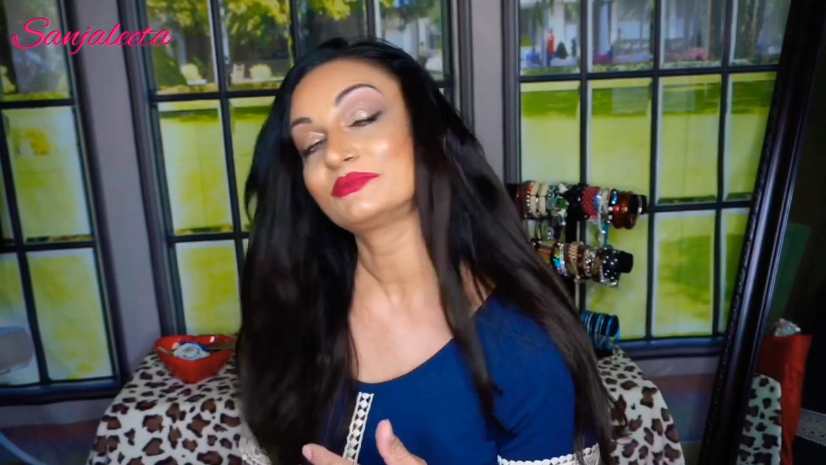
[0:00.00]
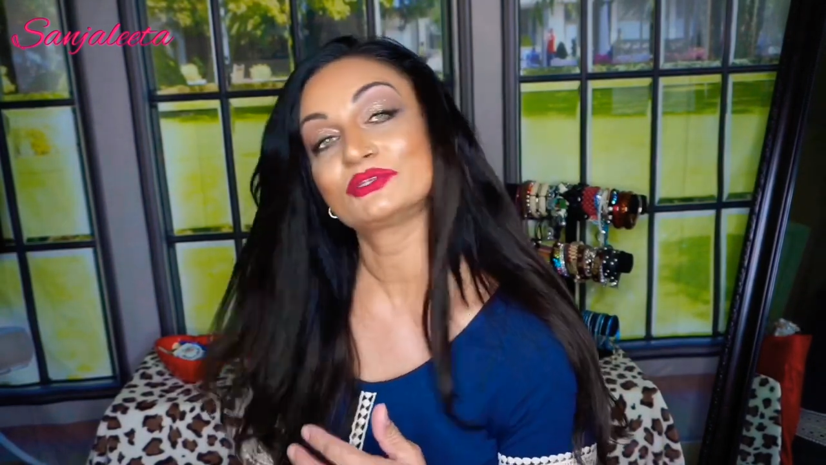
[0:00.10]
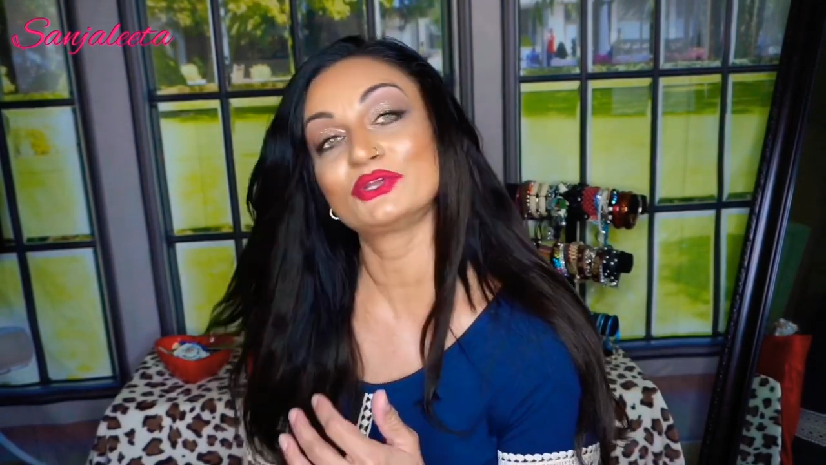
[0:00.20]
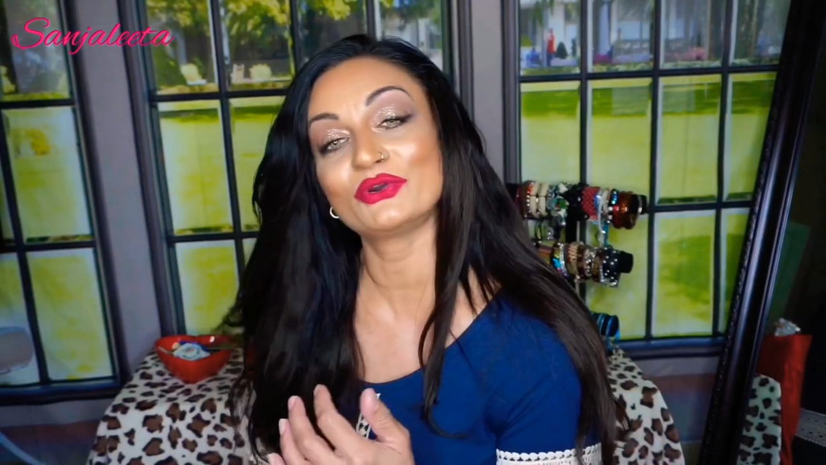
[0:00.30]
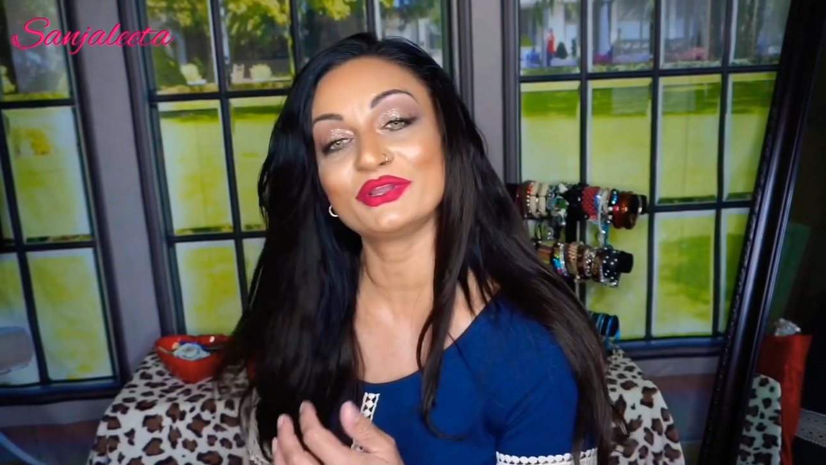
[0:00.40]

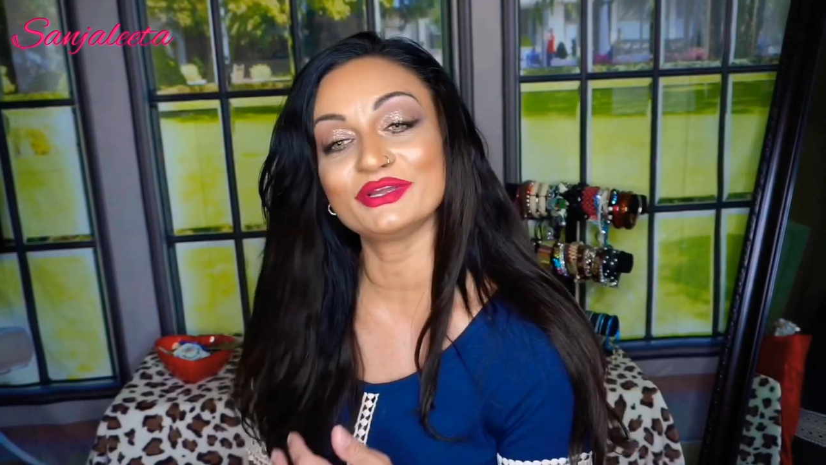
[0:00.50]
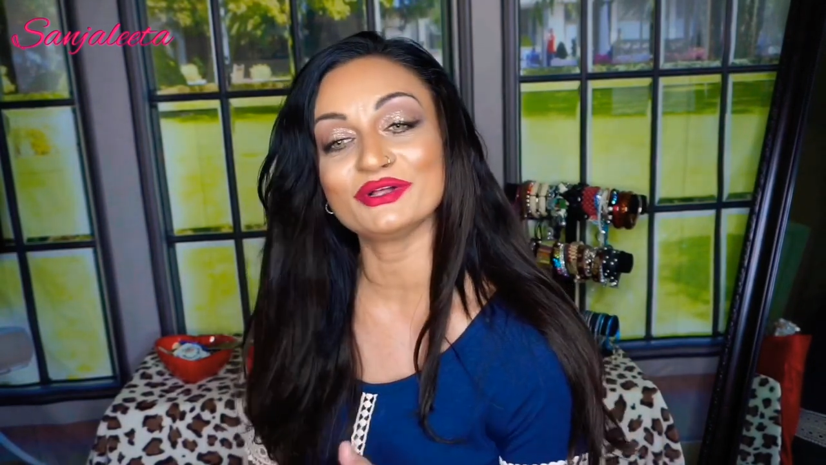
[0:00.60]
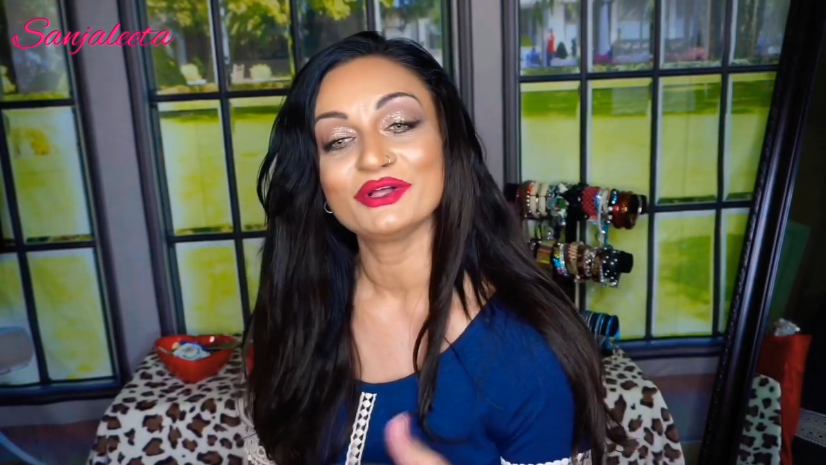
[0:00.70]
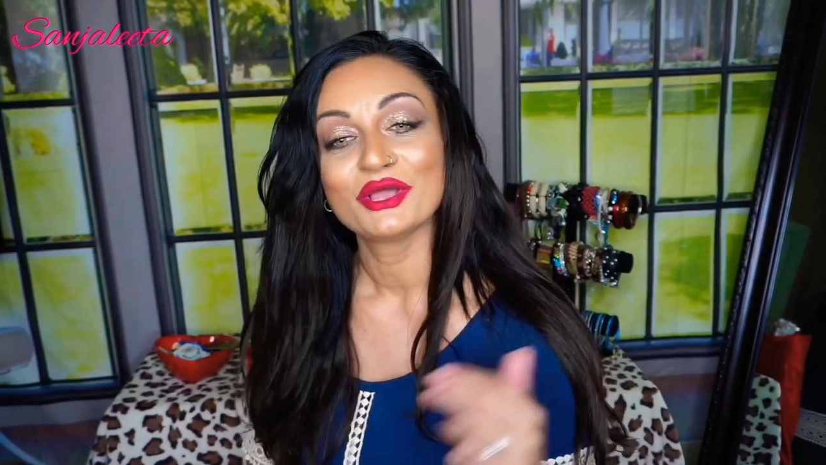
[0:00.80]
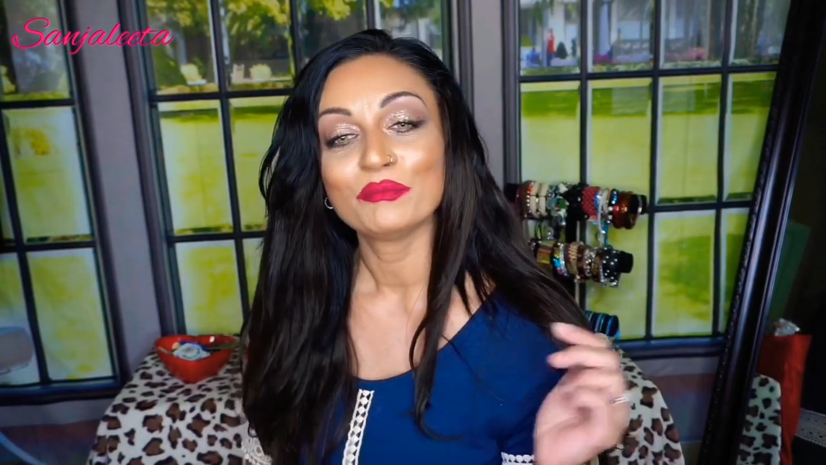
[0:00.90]

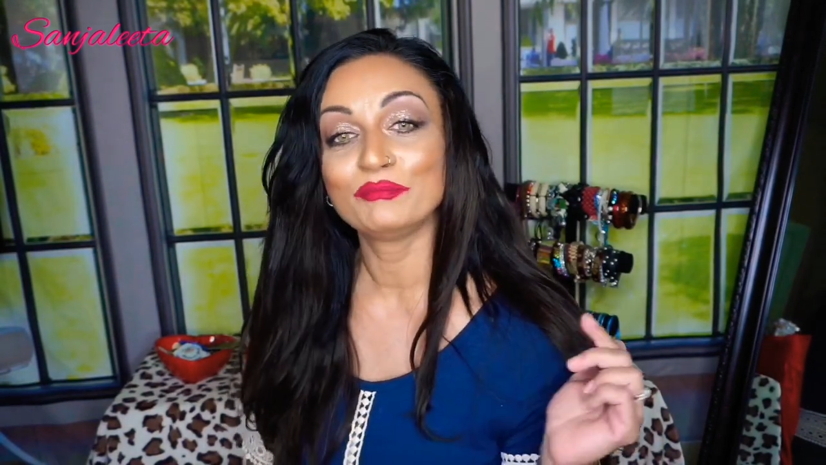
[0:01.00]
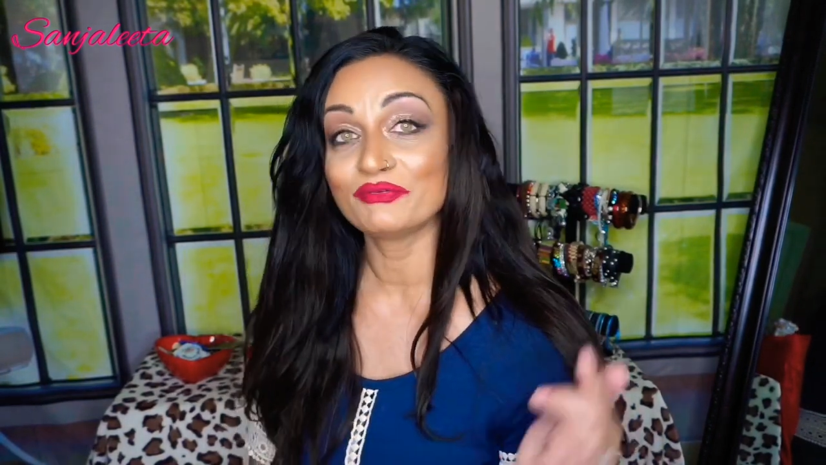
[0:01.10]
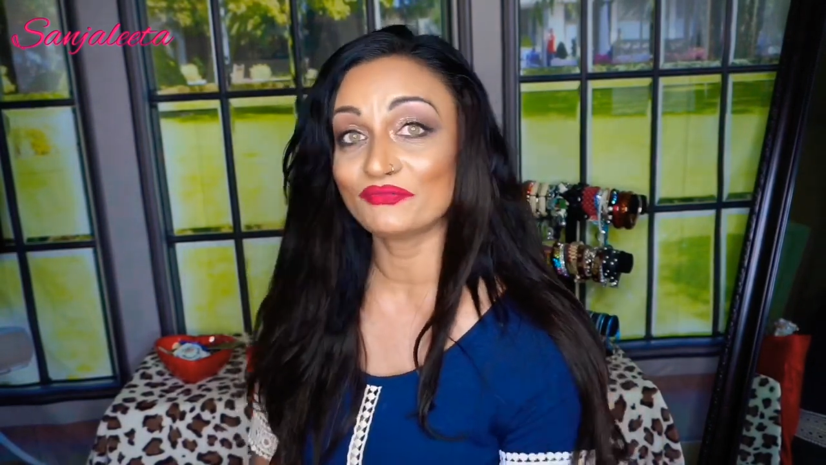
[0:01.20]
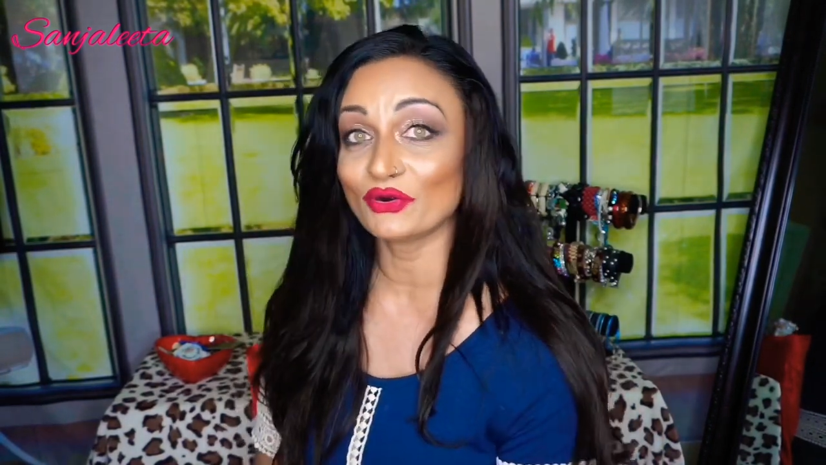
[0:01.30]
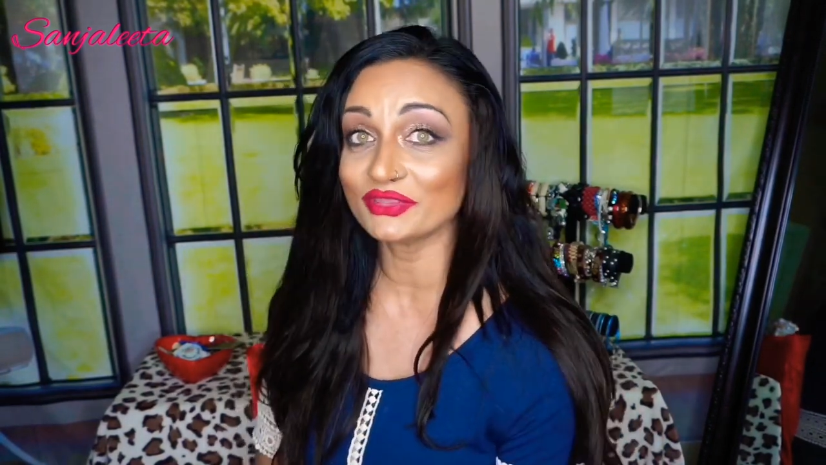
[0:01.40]
tutorial
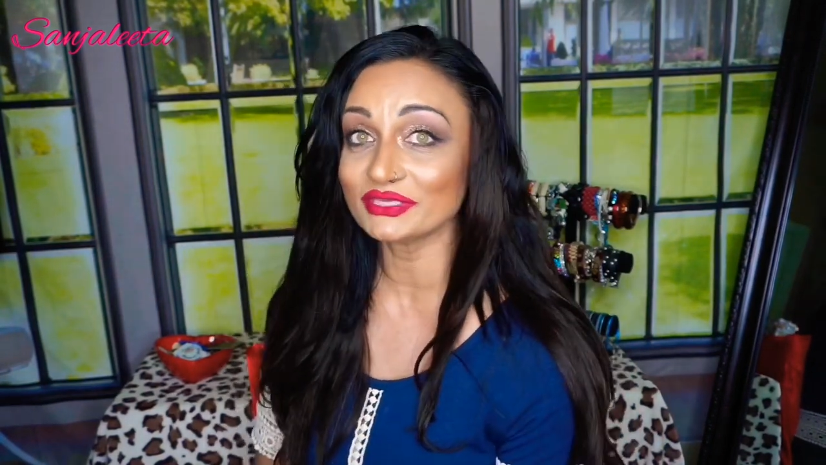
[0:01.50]
before